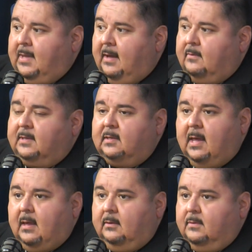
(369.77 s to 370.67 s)
I don't think the
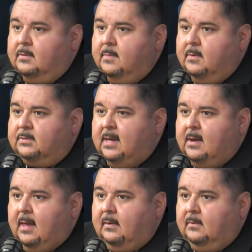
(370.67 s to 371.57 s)
algorithm knows how to
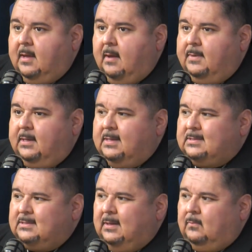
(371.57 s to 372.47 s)
handle that, because
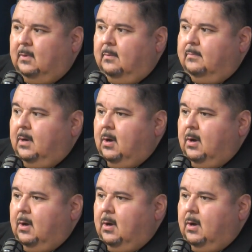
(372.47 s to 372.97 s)
it's like, well,